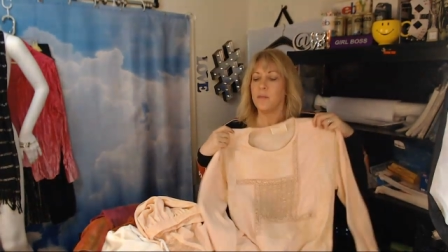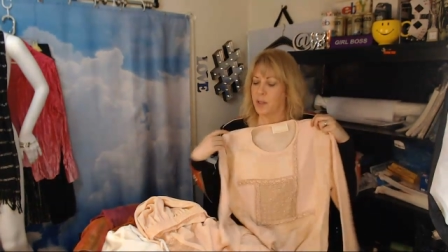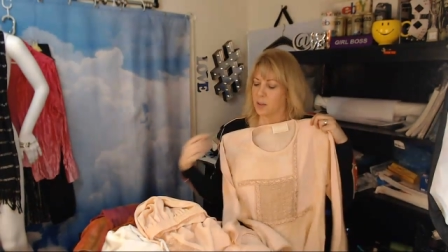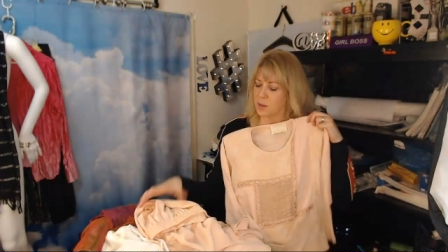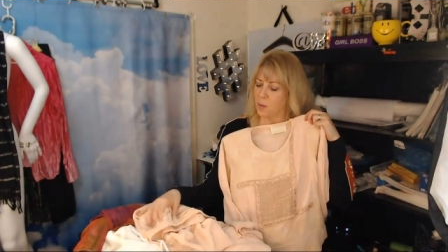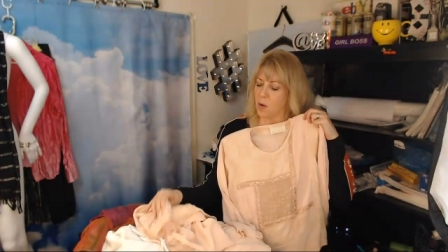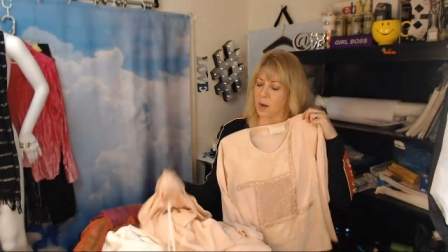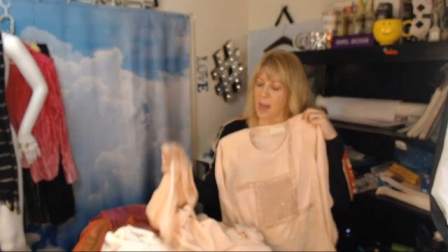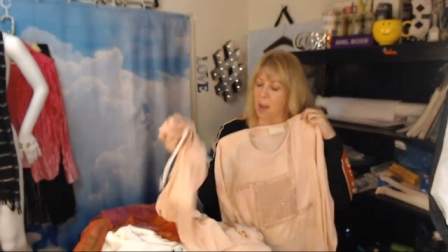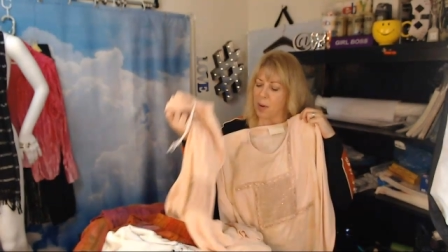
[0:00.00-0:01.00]
If this was more
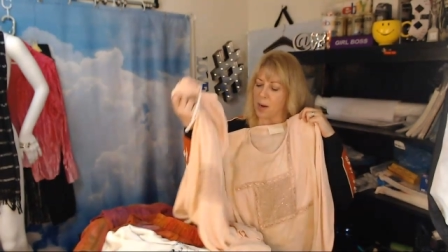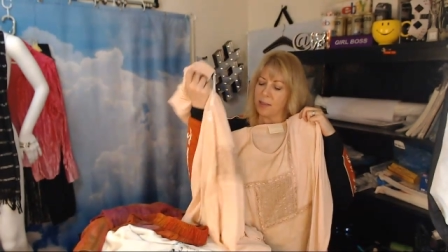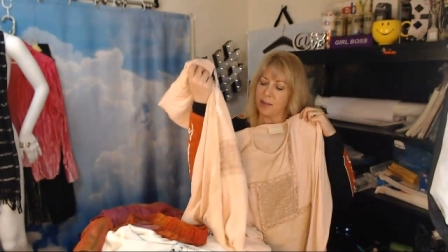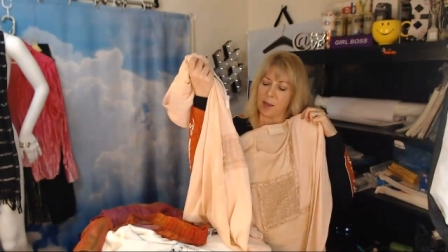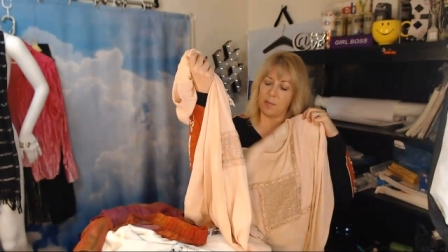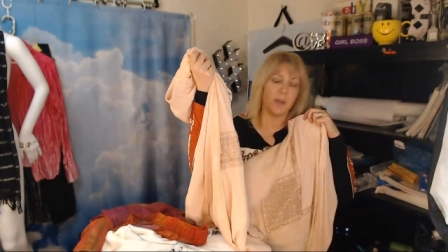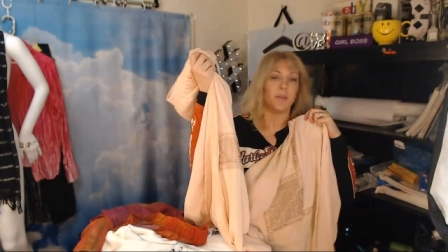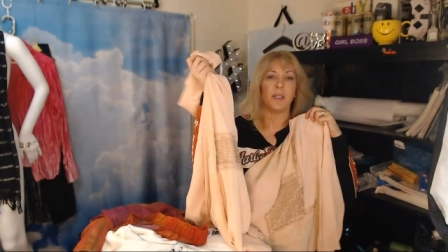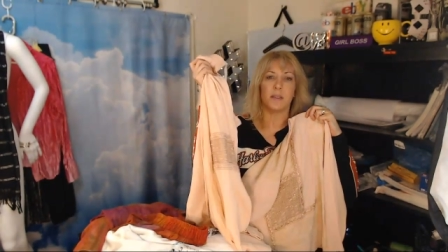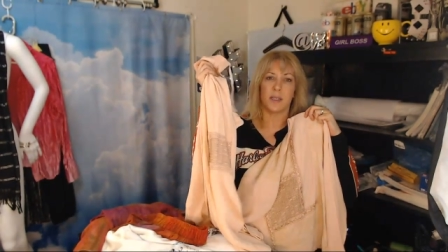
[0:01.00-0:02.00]
elaborate, I'd say
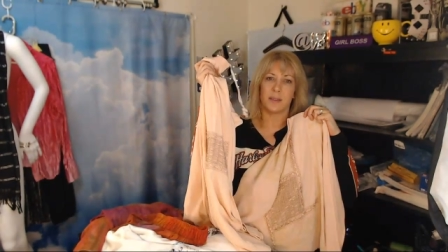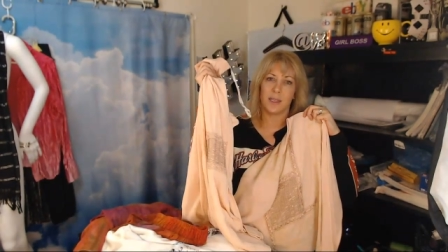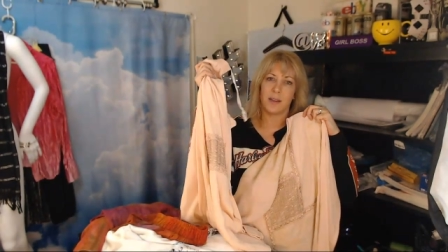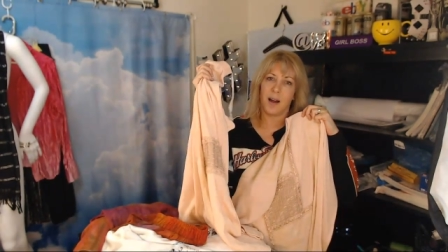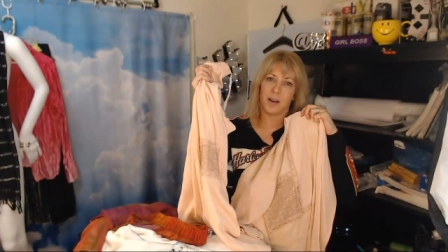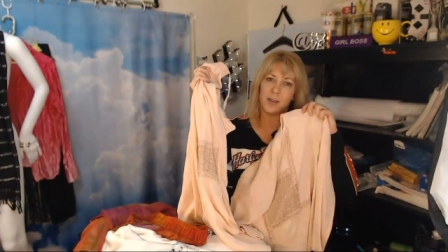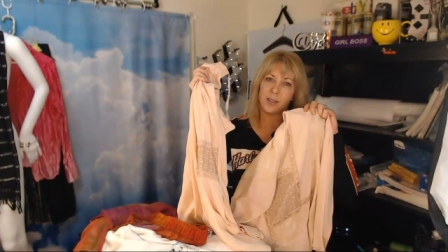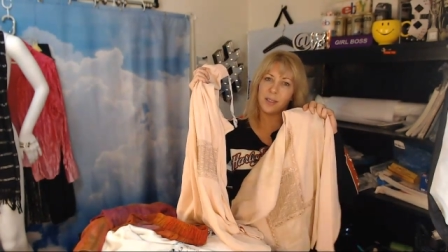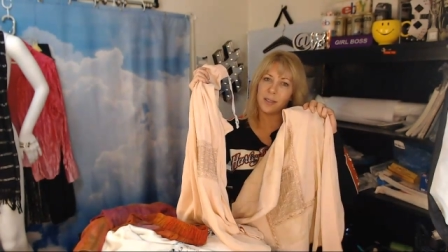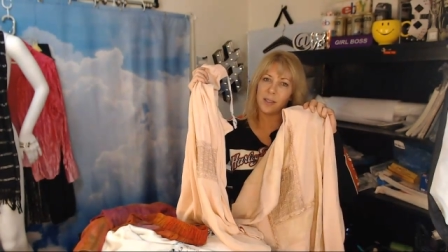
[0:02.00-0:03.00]
$50,
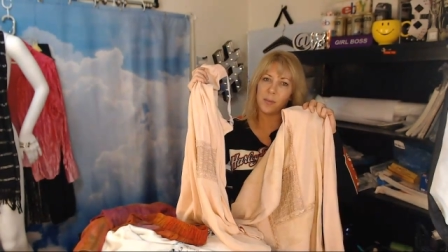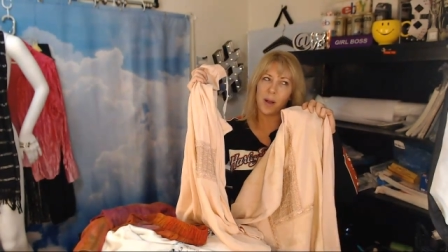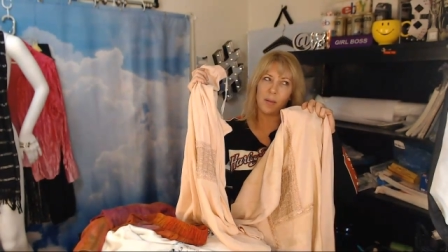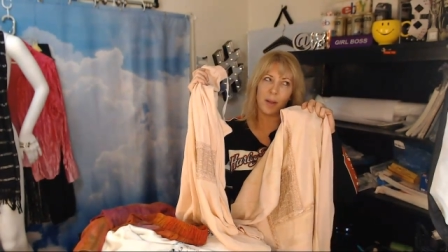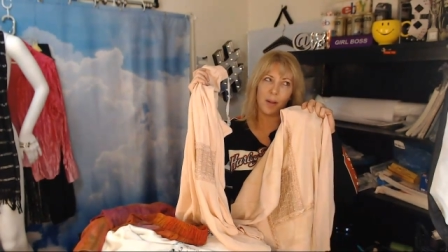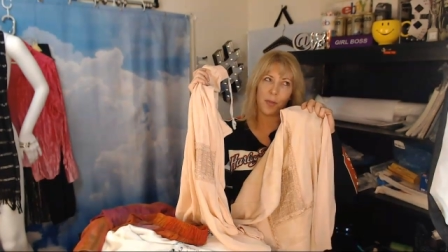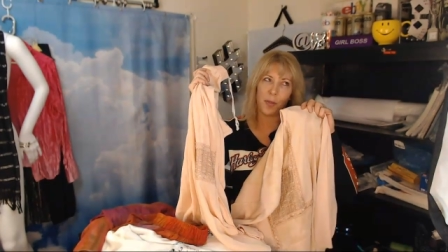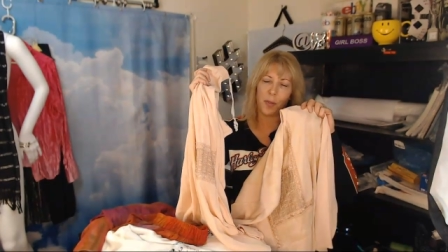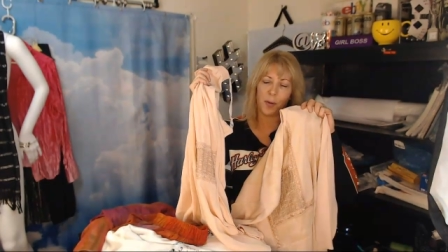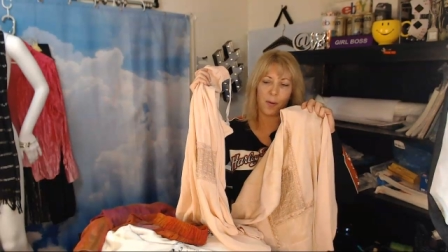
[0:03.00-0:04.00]
$60. This is probably a
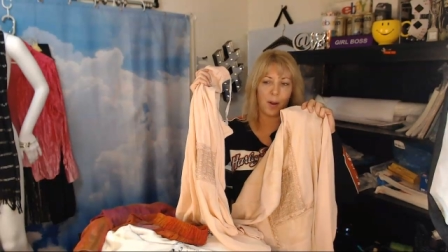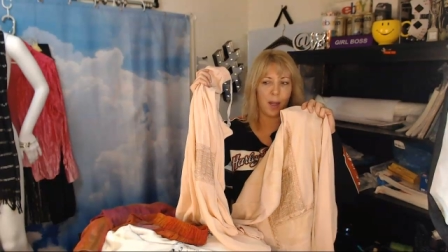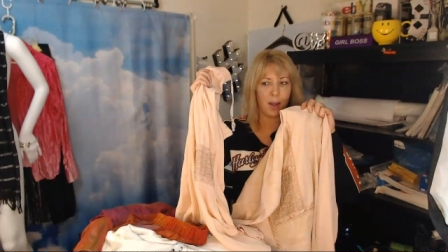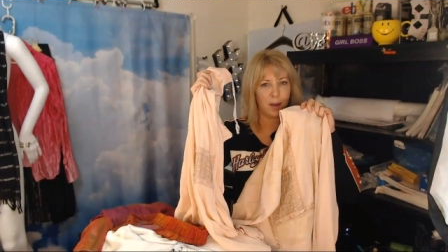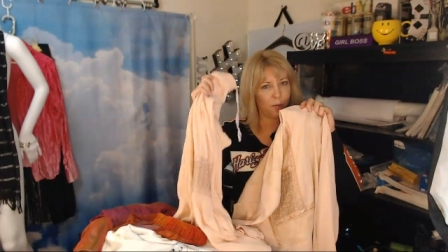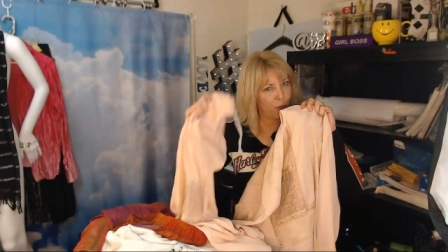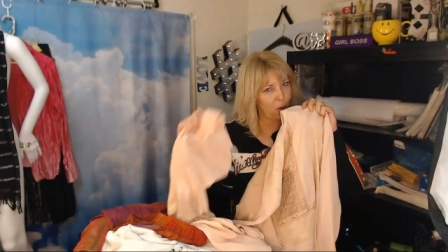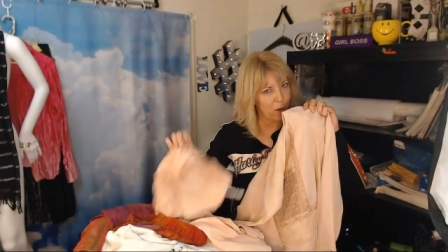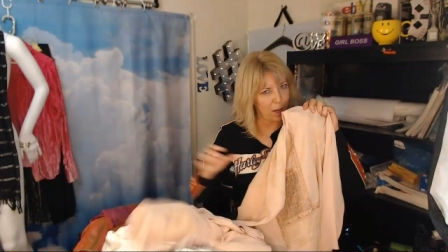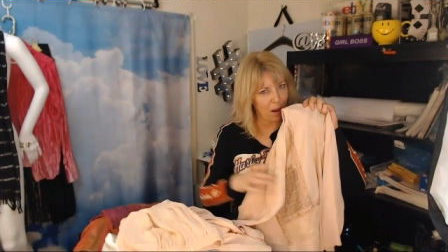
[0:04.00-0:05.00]
$30 to
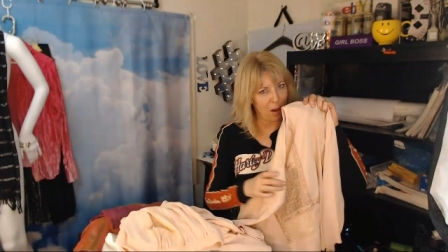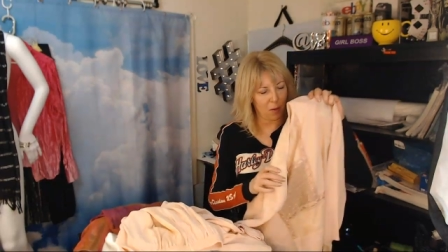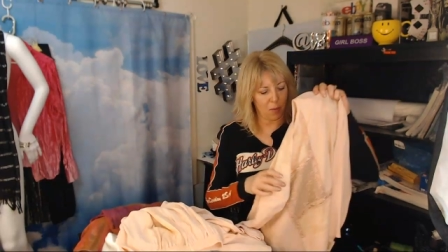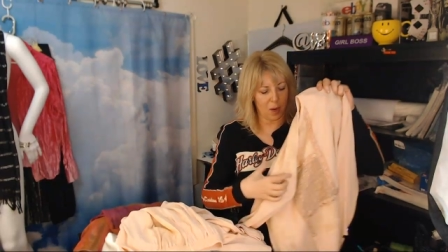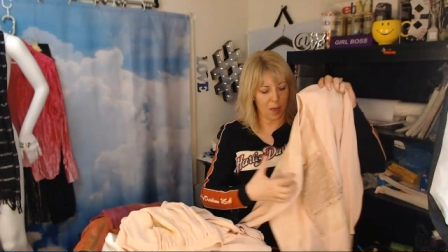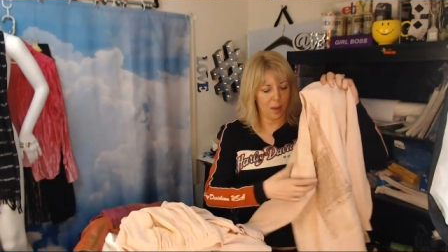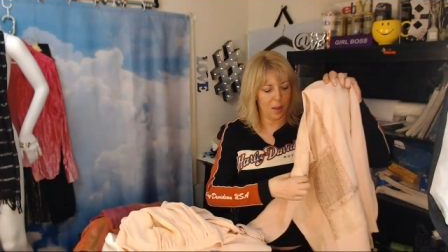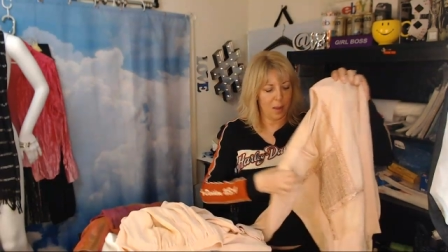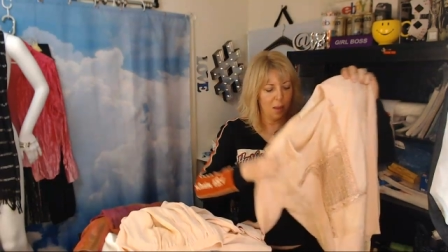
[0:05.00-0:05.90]
$40 one,